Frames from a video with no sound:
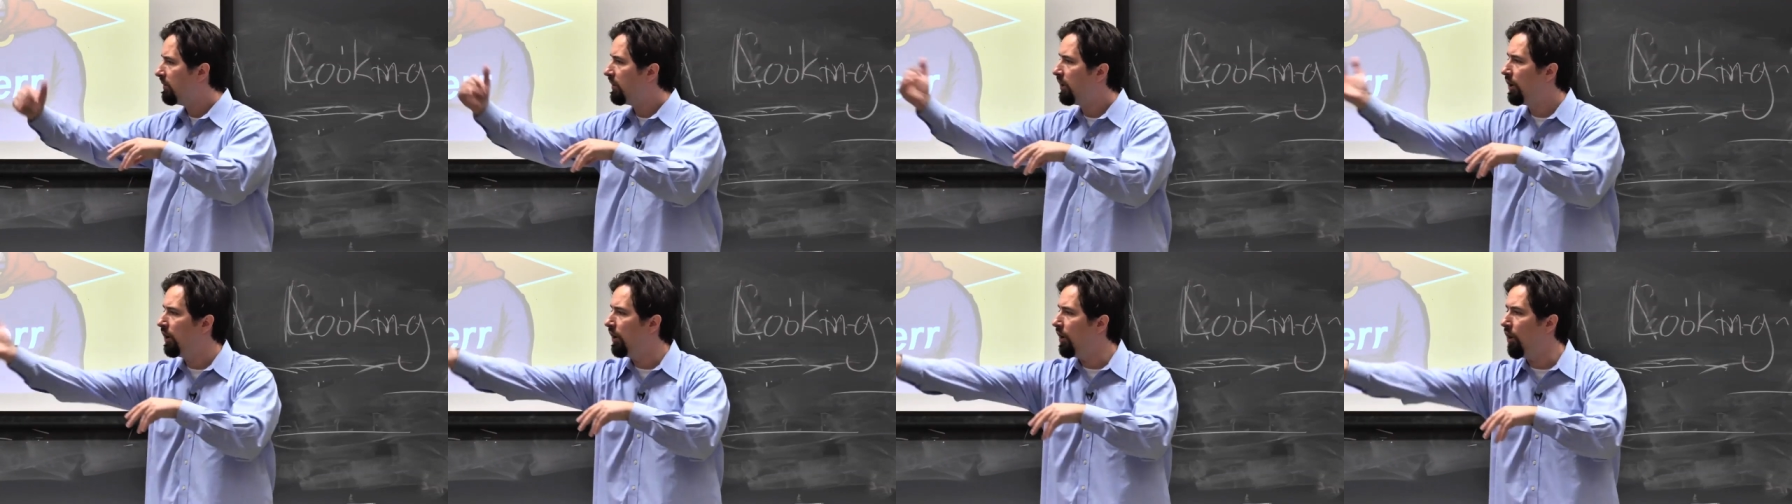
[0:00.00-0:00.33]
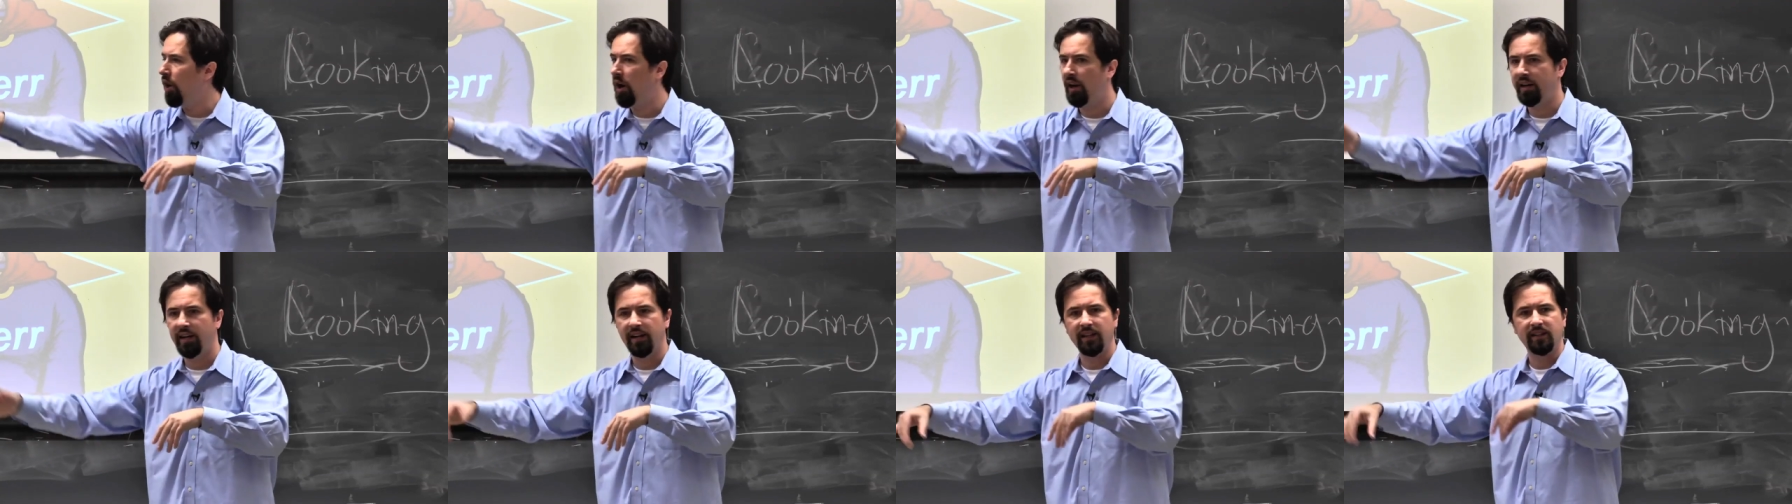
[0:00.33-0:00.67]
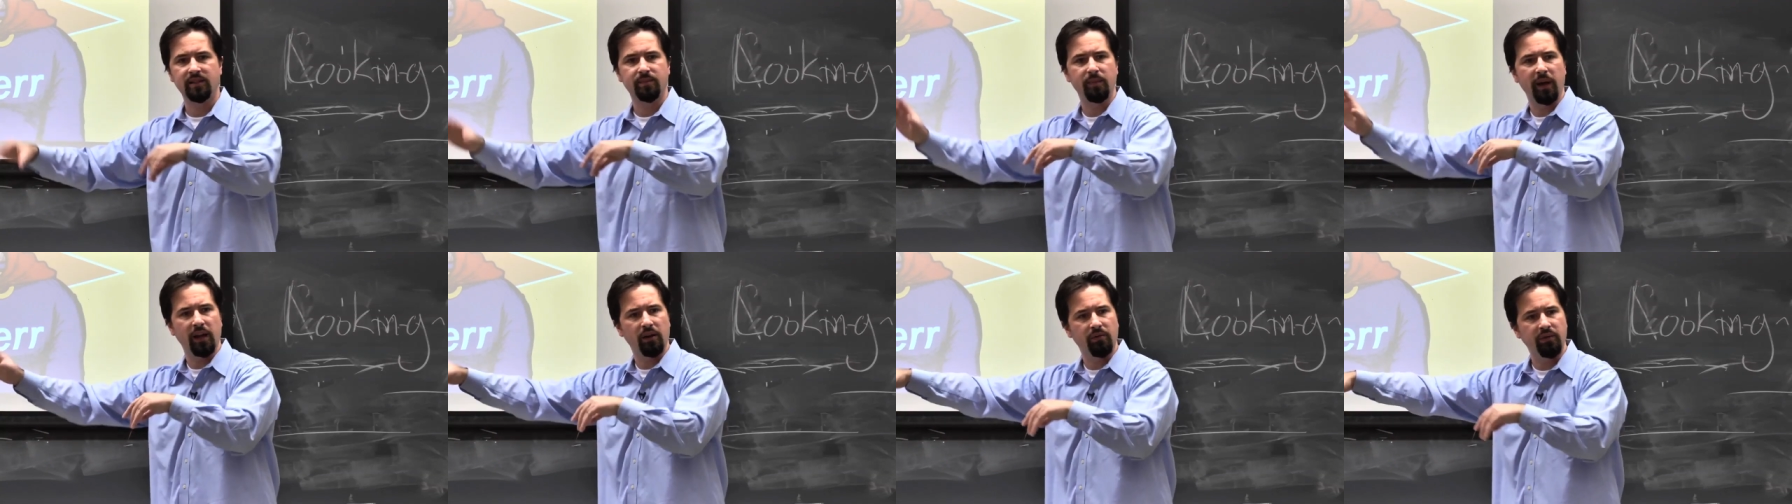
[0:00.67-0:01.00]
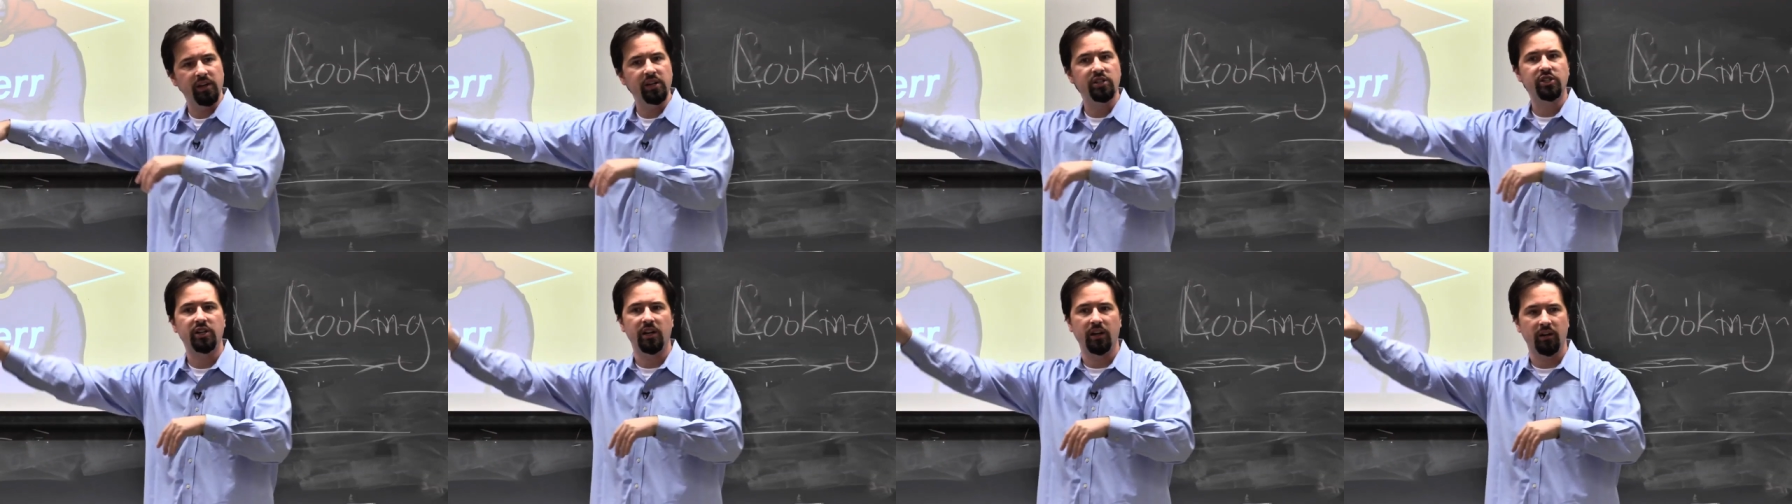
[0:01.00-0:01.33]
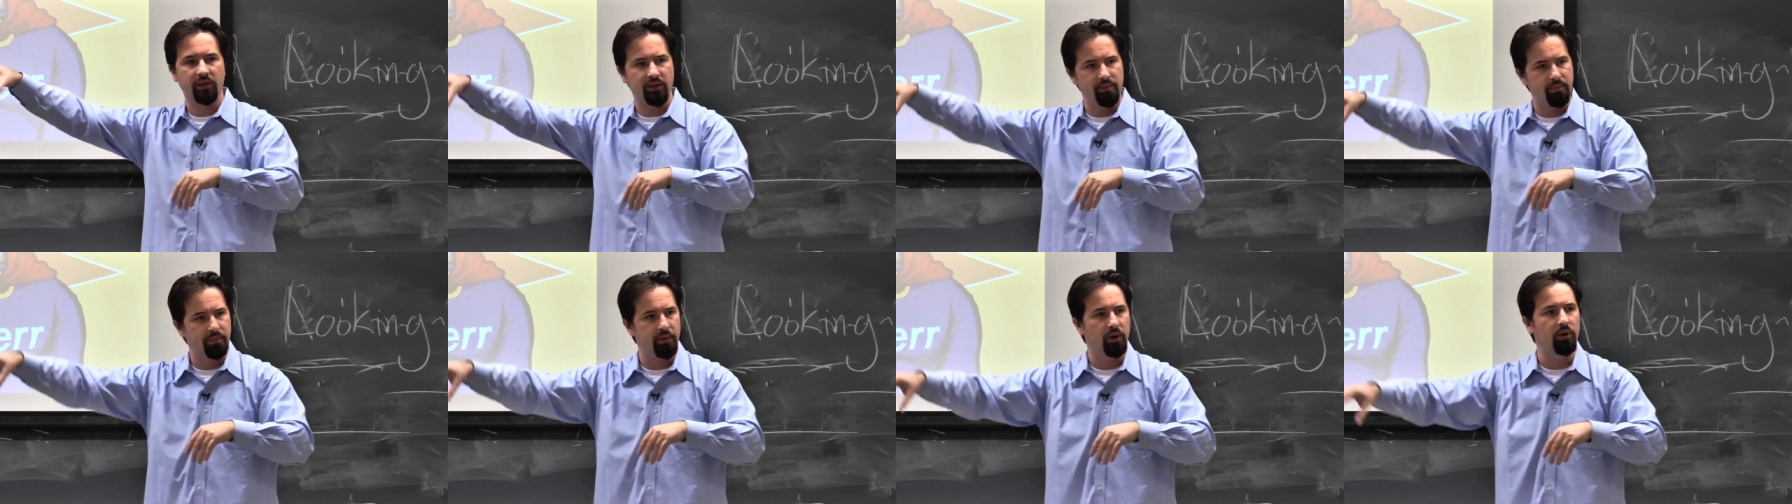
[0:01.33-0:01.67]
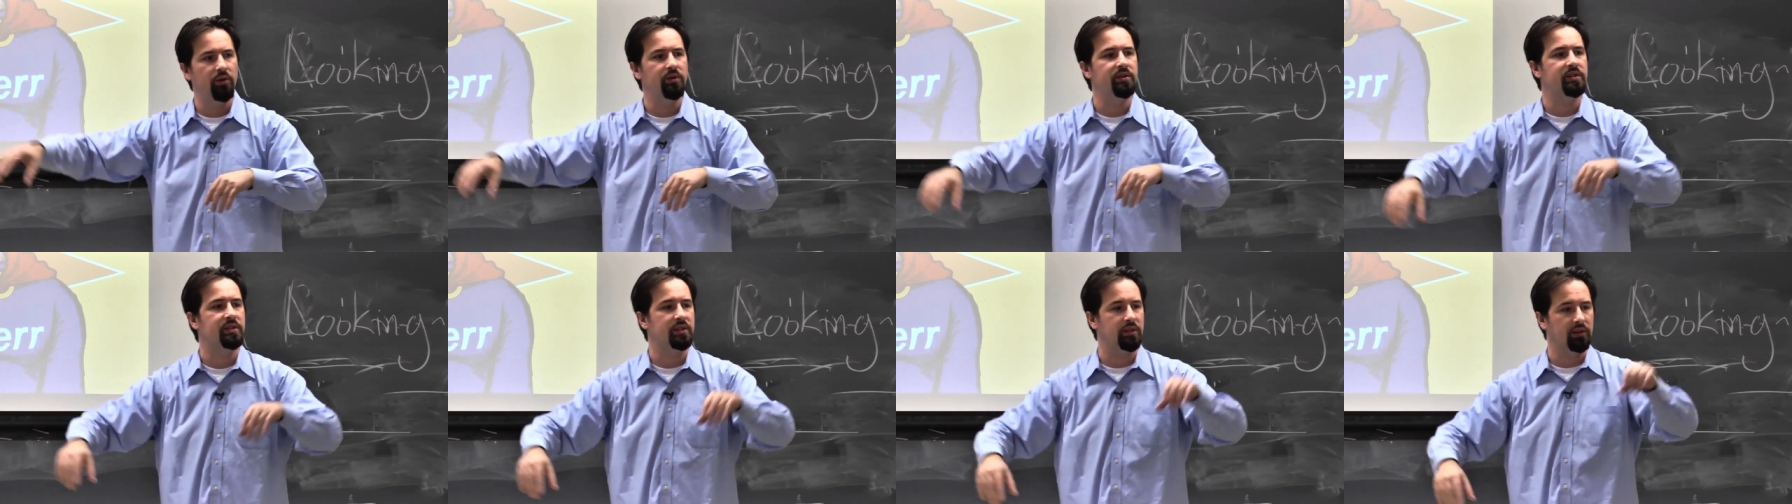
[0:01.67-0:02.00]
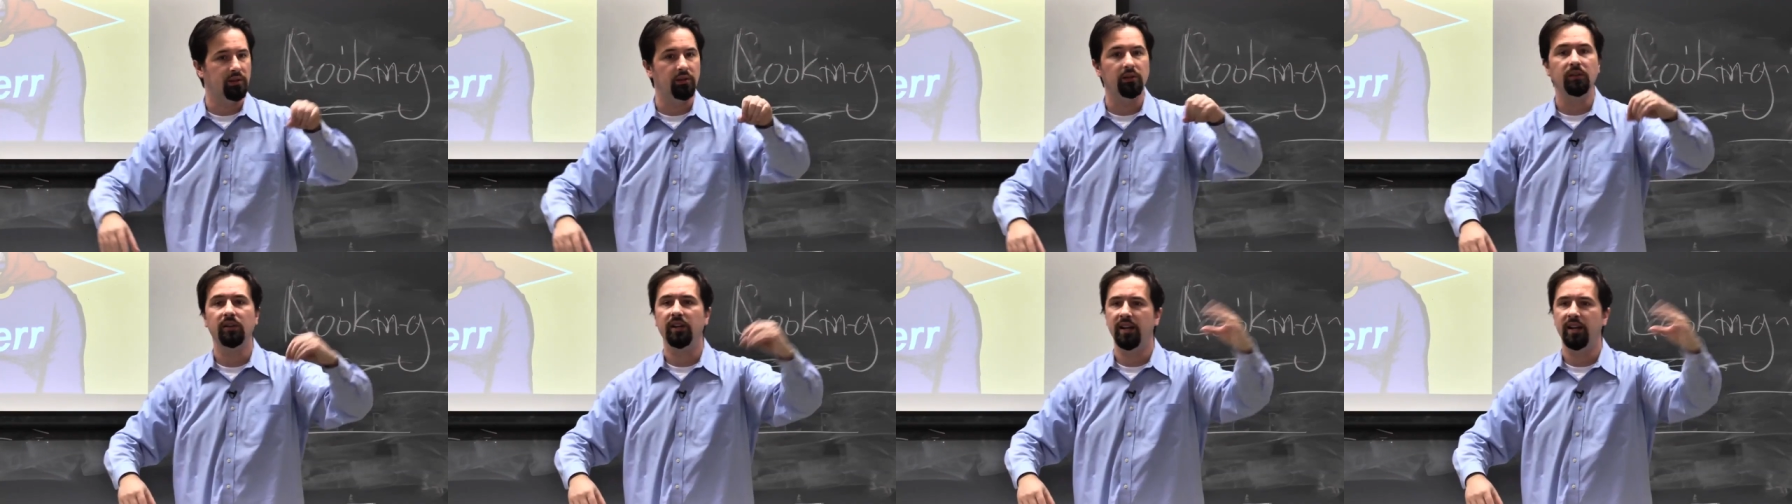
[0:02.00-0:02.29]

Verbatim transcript: her audience may reshare the post and